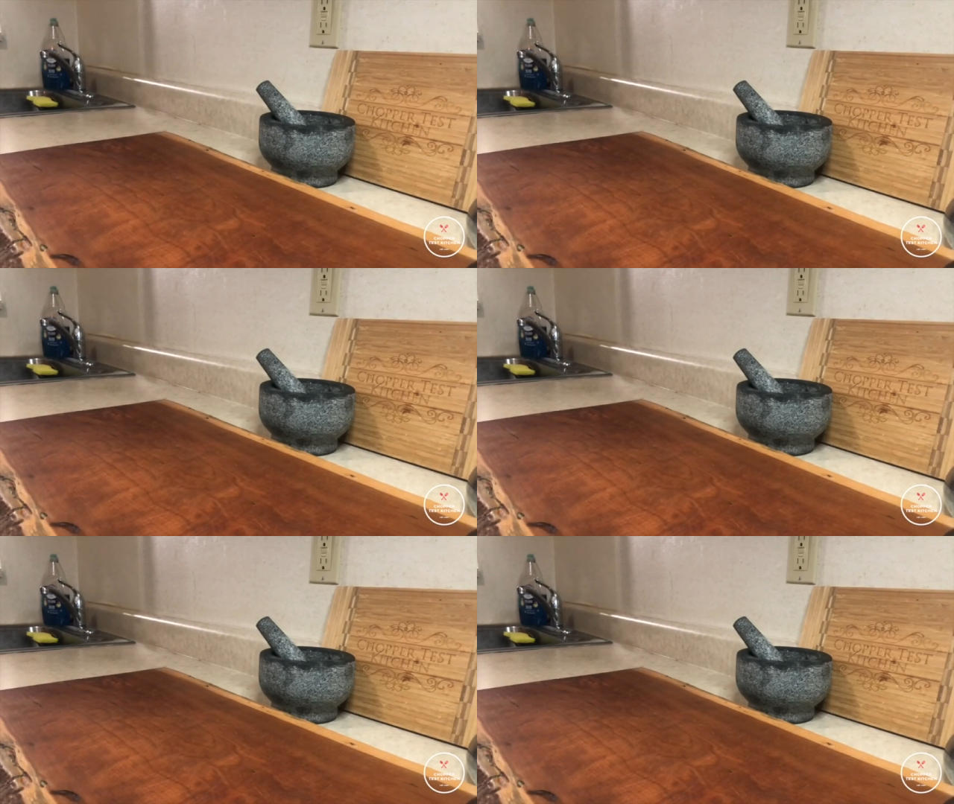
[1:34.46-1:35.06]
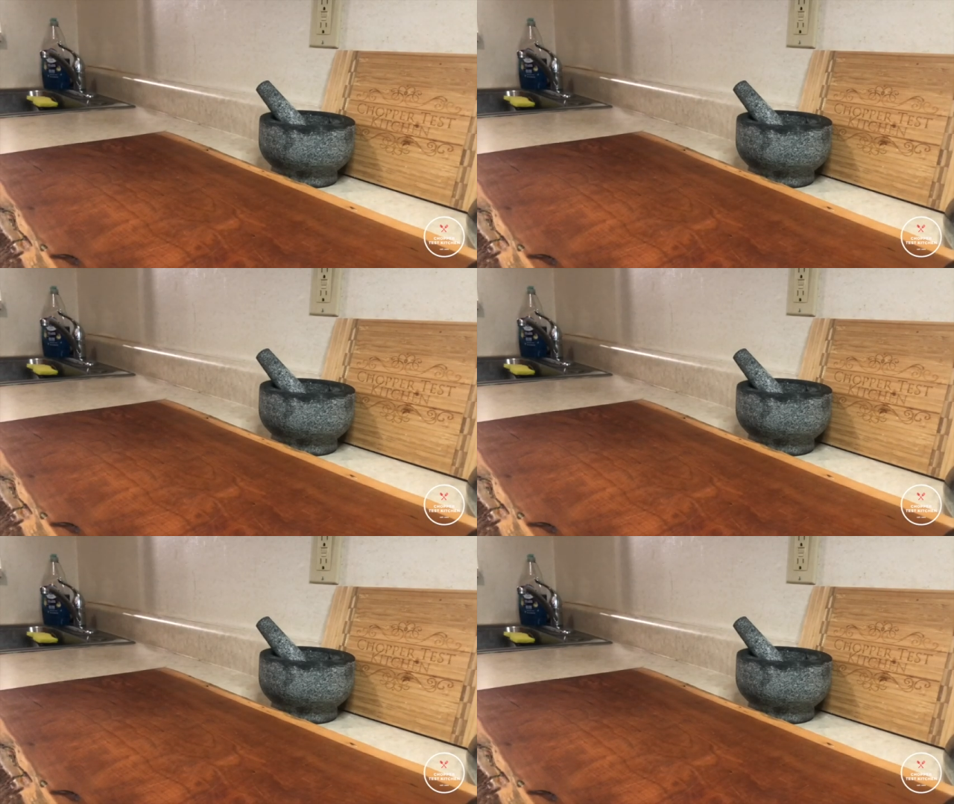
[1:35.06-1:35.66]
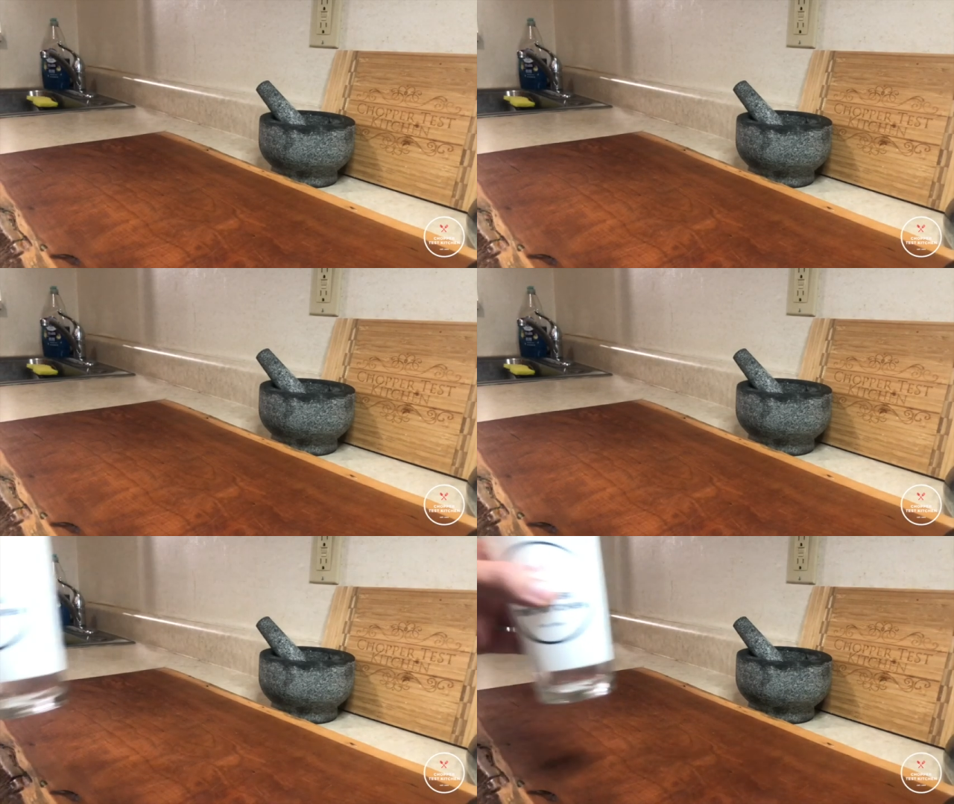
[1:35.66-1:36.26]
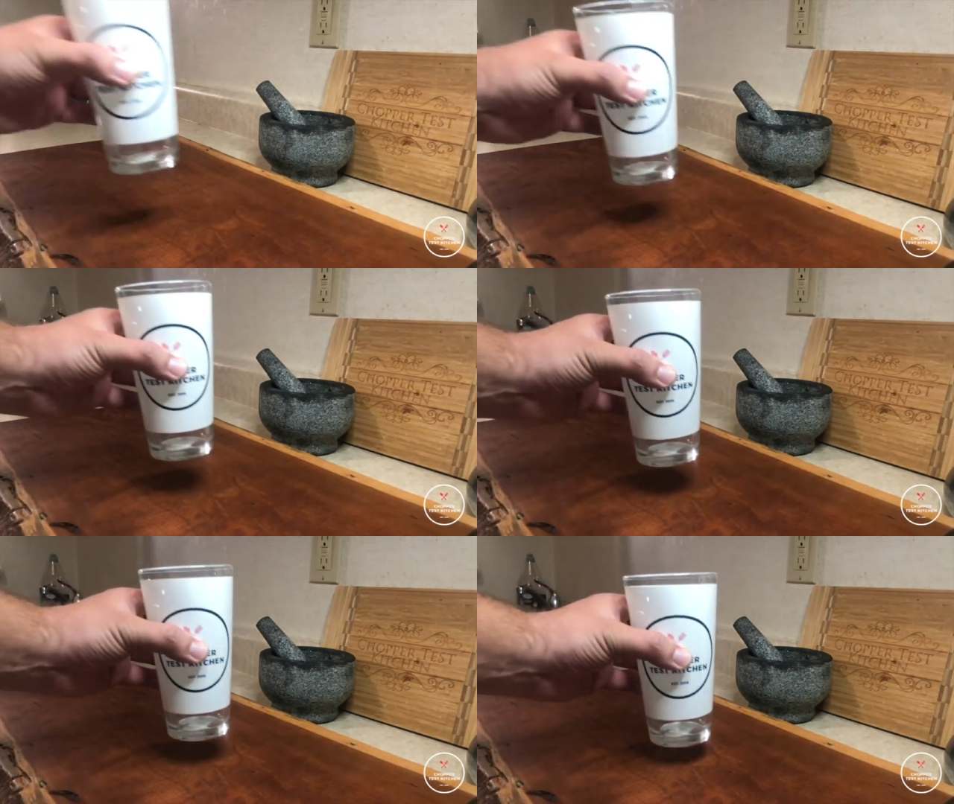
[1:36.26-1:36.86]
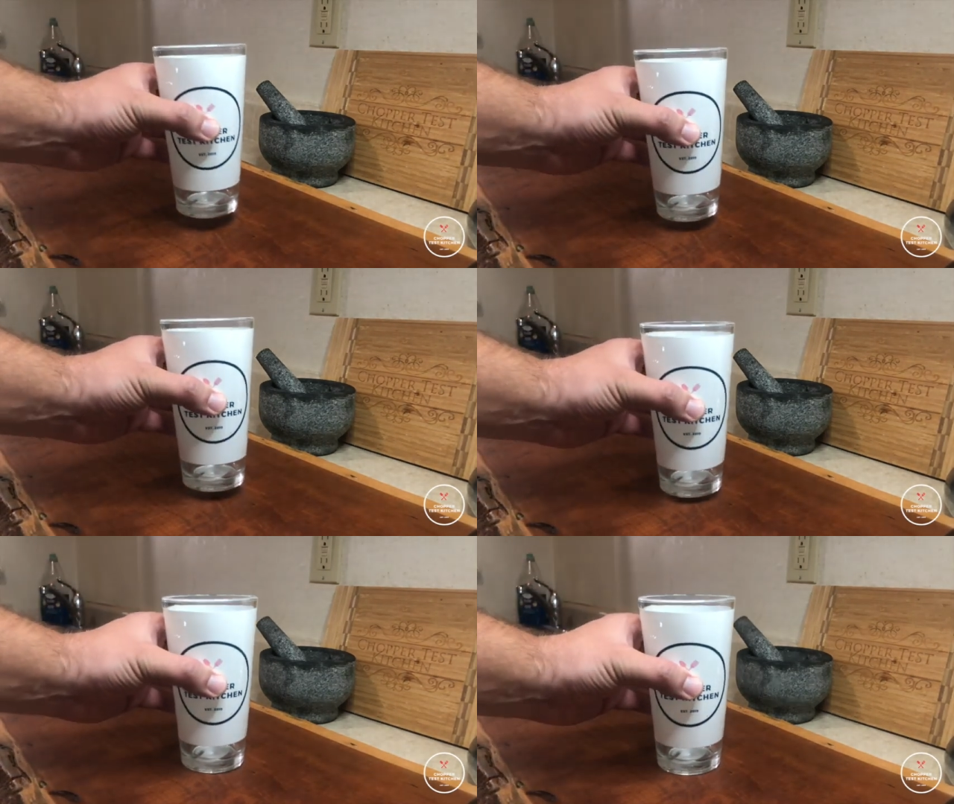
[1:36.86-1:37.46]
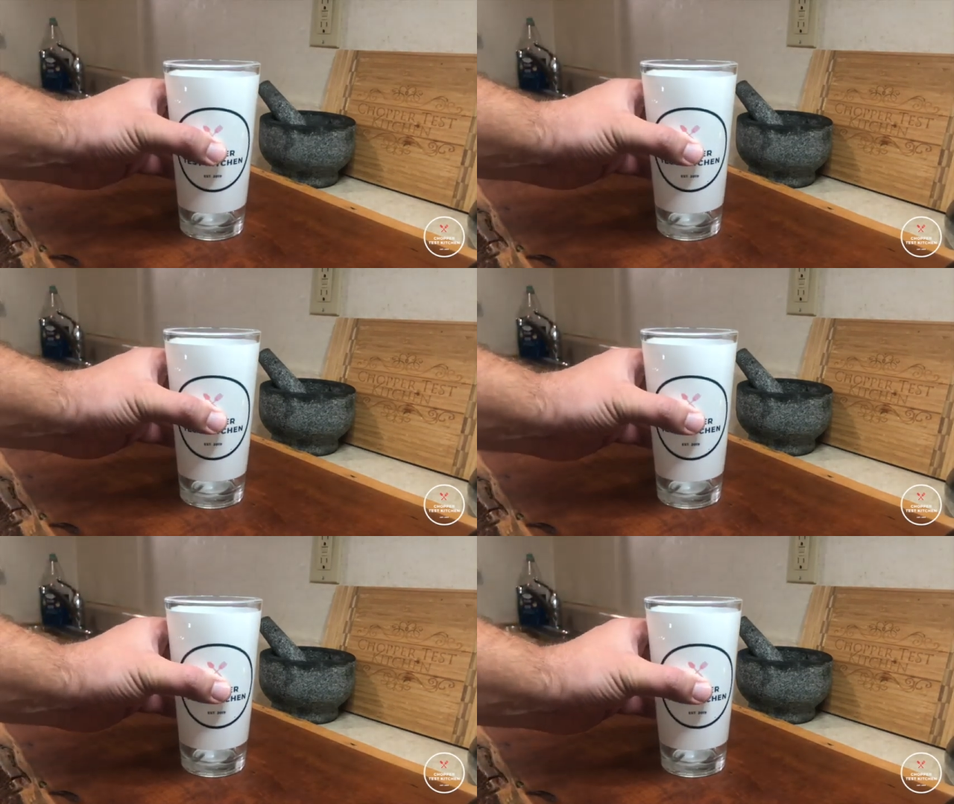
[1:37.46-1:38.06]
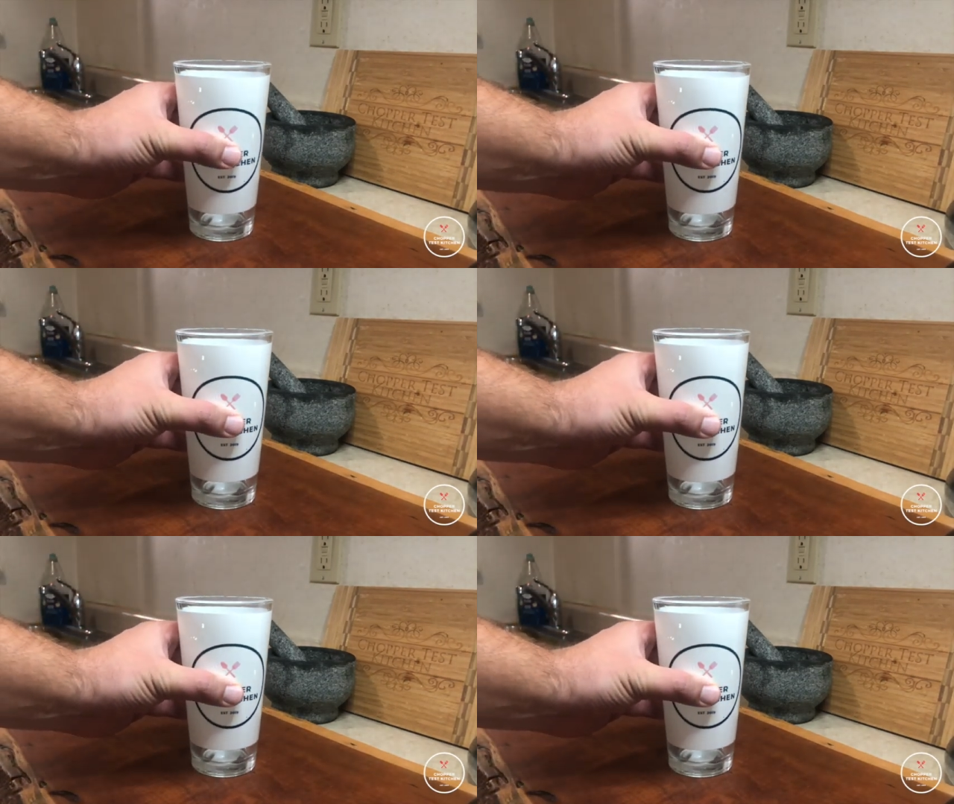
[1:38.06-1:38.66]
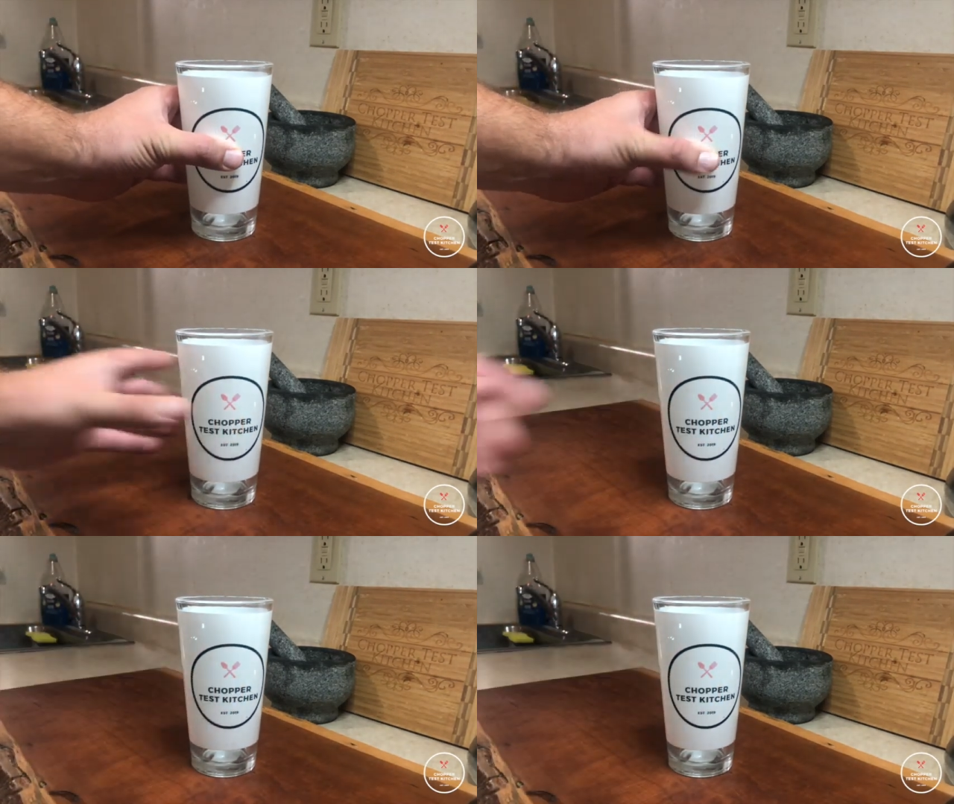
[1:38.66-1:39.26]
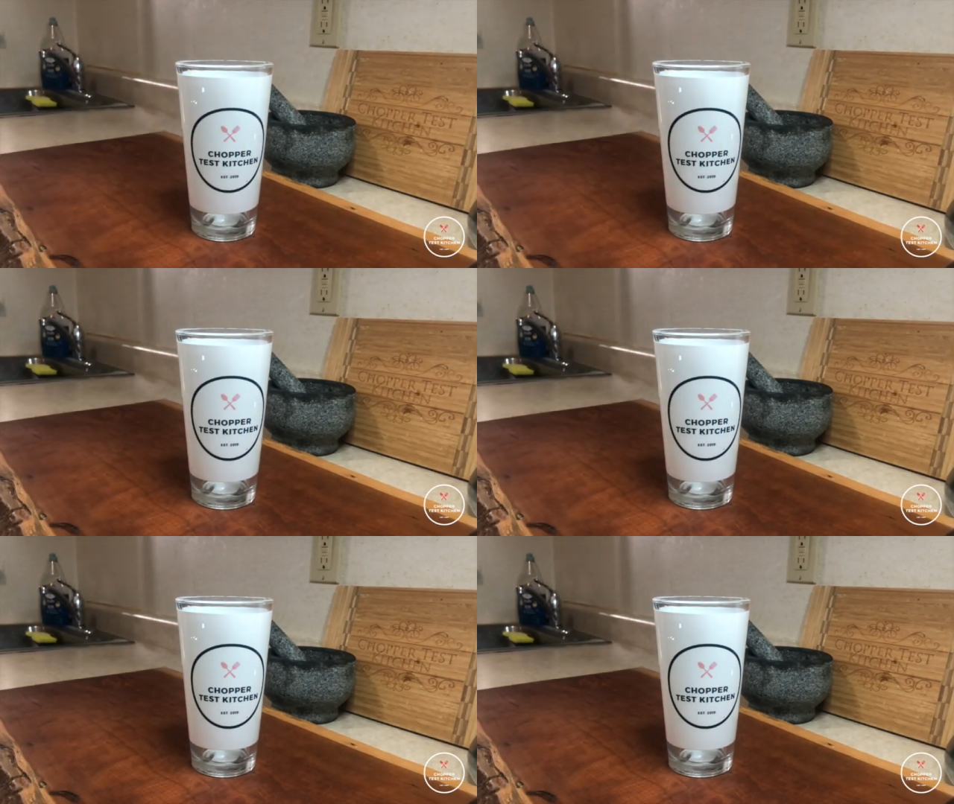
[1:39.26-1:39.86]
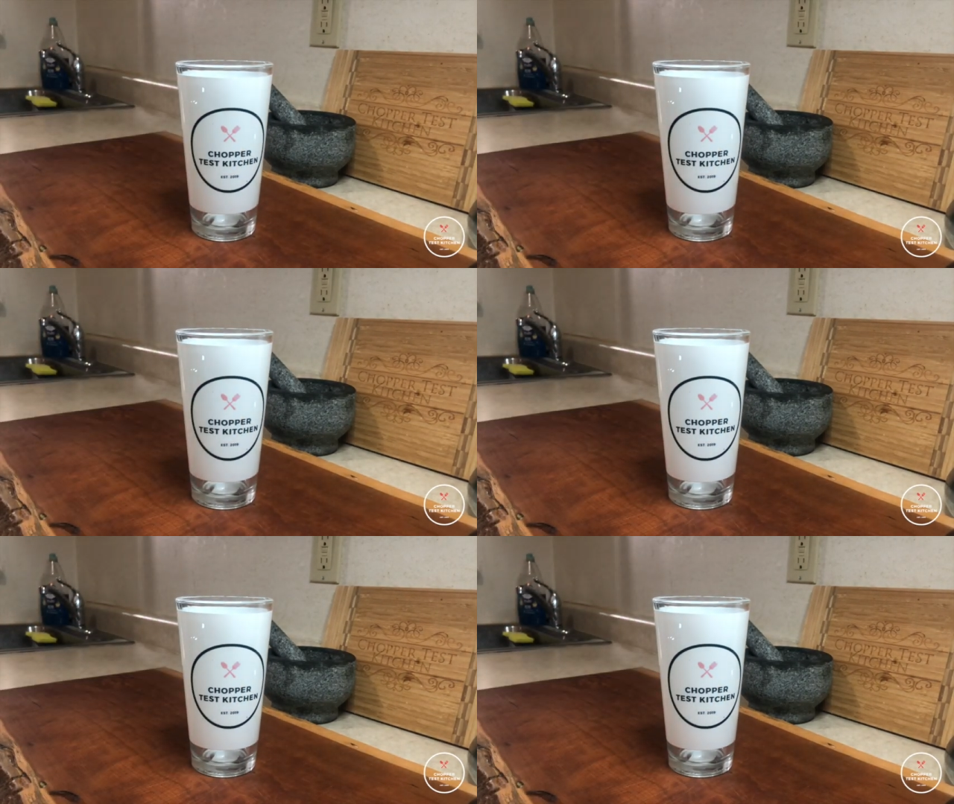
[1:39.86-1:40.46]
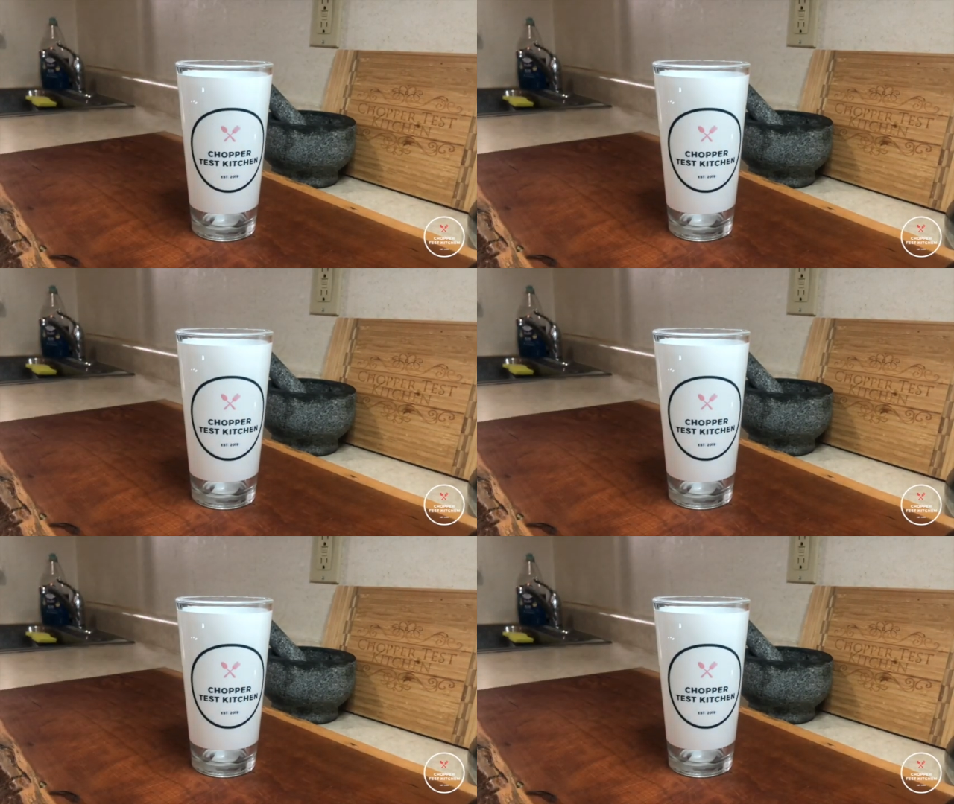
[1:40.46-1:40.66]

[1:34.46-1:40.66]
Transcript: No face is visible, so there are no lips to read.